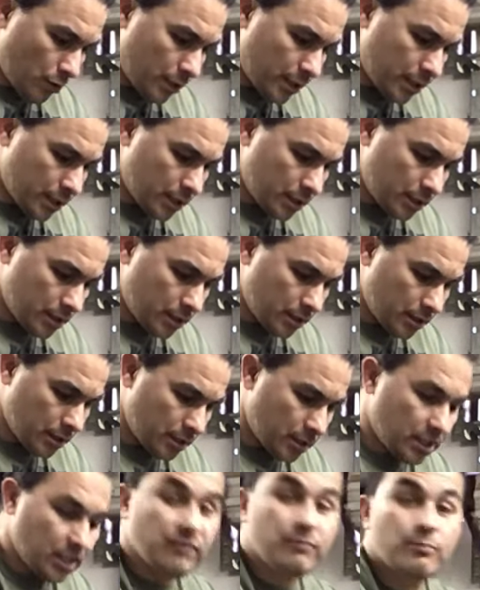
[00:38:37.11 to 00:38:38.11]

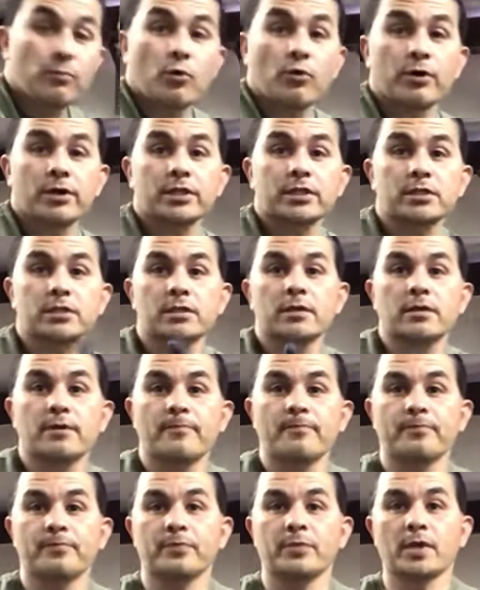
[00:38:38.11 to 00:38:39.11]
Steve Morris.
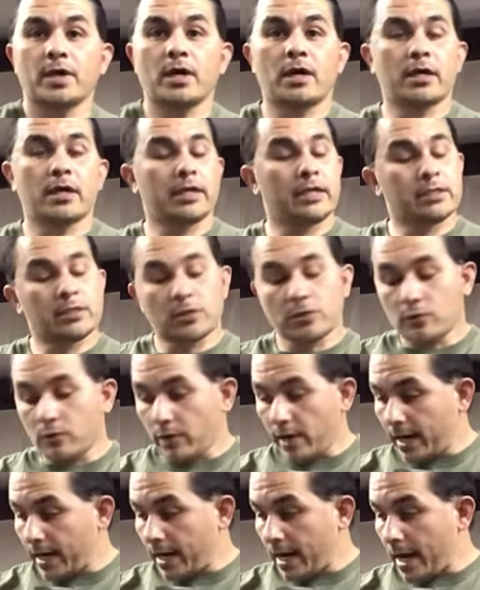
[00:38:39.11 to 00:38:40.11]
He's a
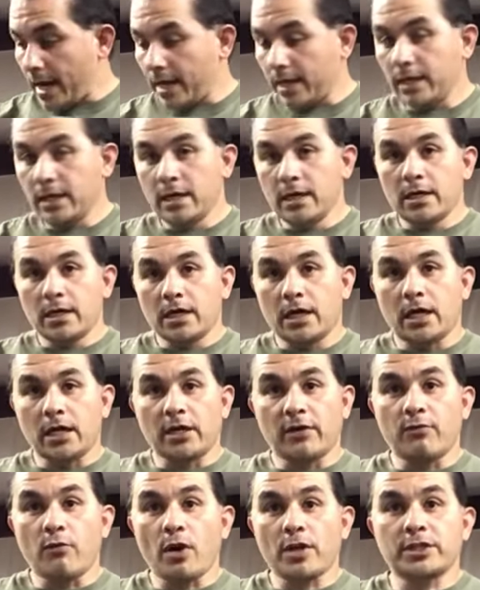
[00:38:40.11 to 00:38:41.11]
great guy. I
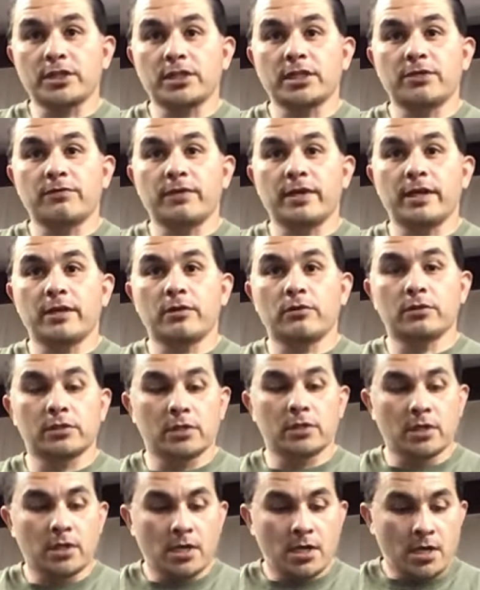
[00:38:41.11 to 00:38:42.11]
love watching his videos.
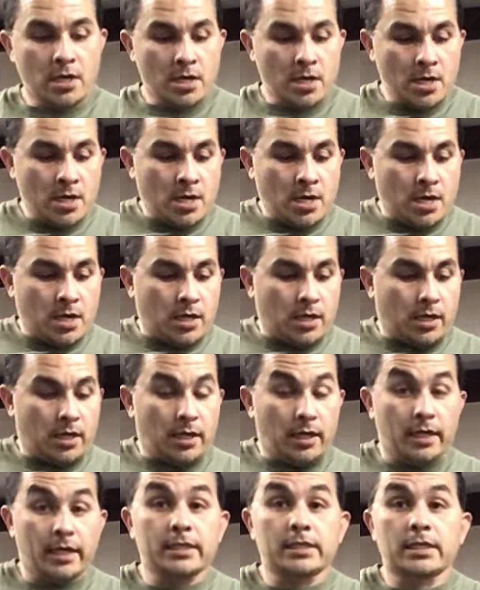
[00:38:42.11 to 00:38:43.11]

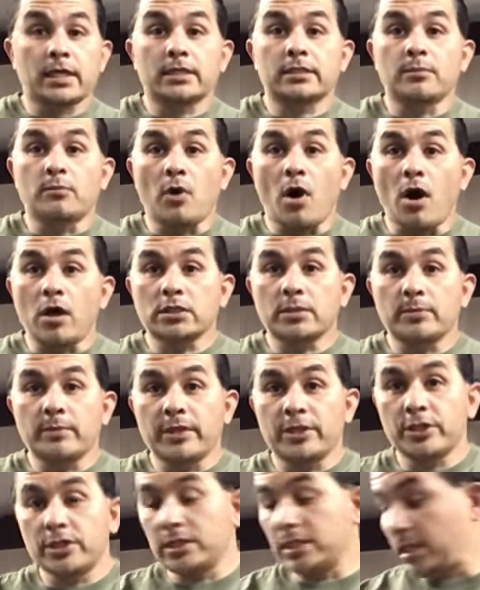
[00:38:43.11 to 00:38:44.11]
He's got some awesome
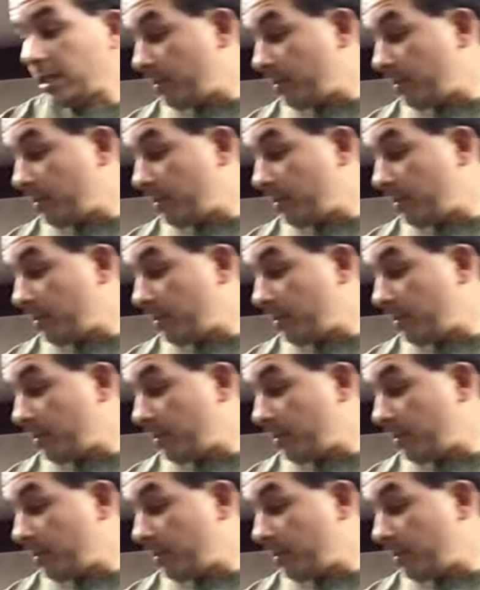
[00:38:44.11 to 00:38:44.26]
engines that he